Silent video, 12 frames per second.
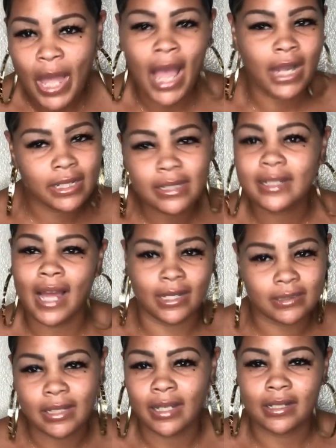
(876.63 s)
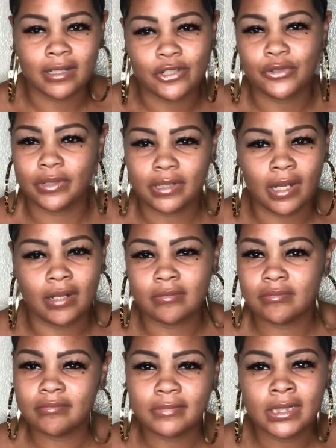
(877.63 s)
I could have gotten that 100. I don't
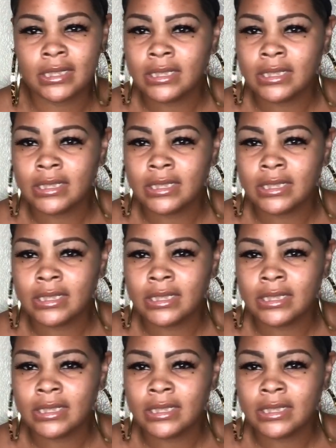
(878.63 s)
know.